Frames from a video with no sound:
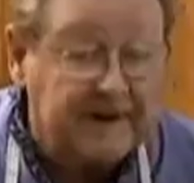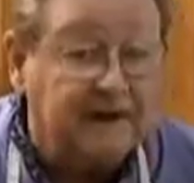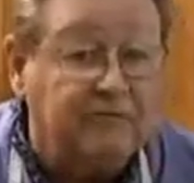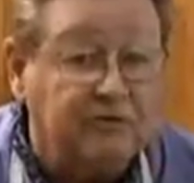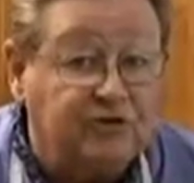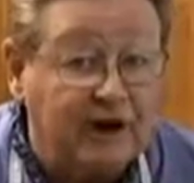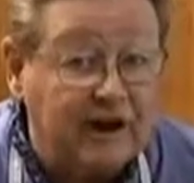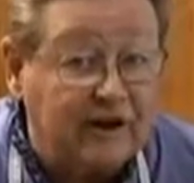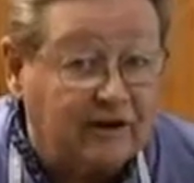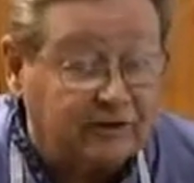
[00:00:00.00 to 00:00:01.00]
if you
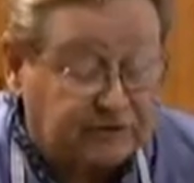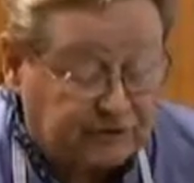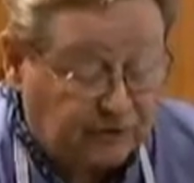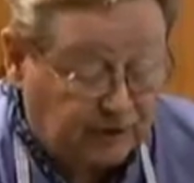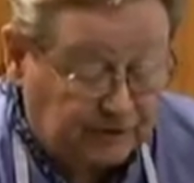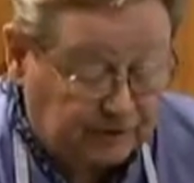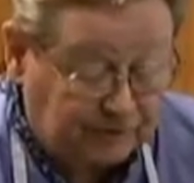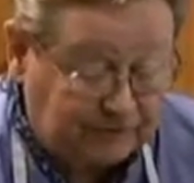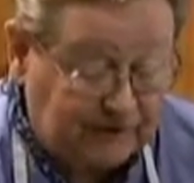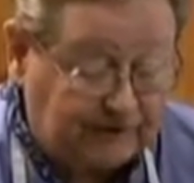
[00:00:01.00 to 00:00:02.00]
check out our store, you
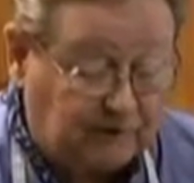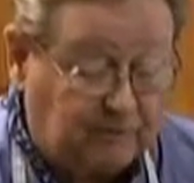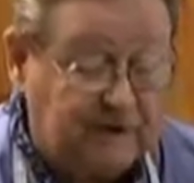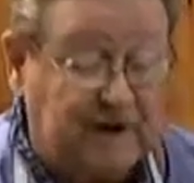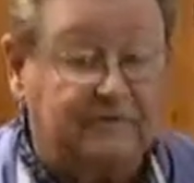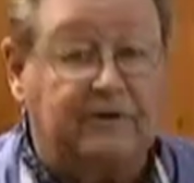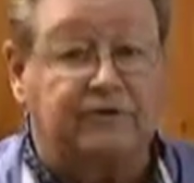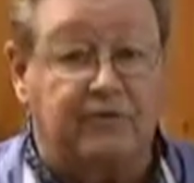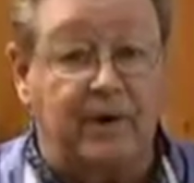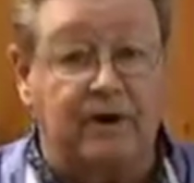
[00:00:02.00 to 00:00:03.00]
will find that we have
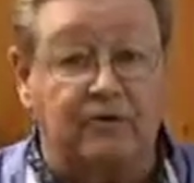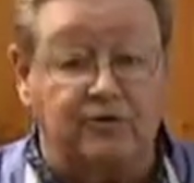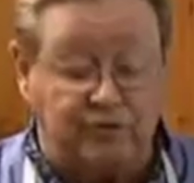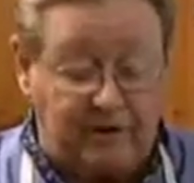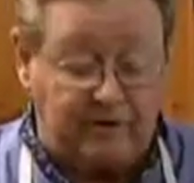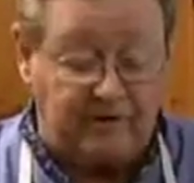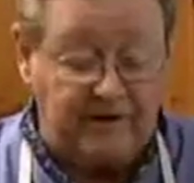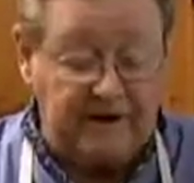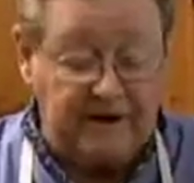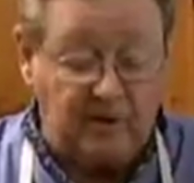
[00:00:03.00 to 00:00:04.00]
this grater shredder.
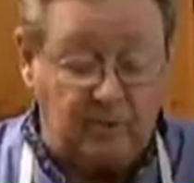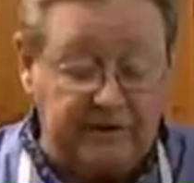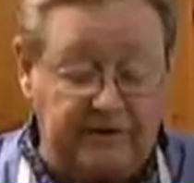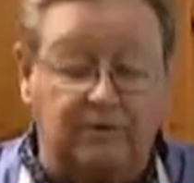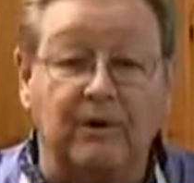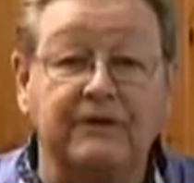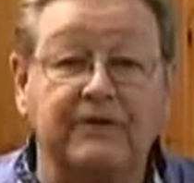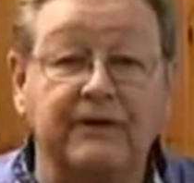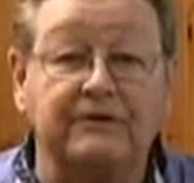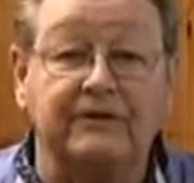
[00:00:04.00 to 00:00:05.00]
One of the great
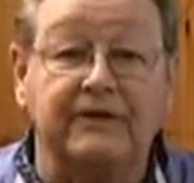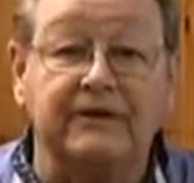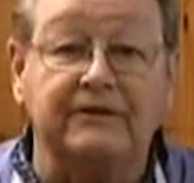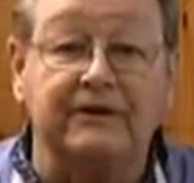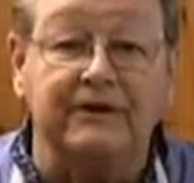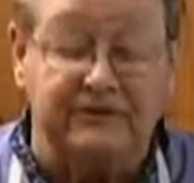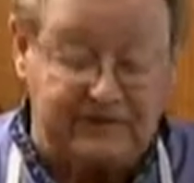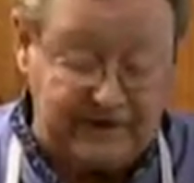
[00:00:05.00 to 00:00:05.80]
things it does is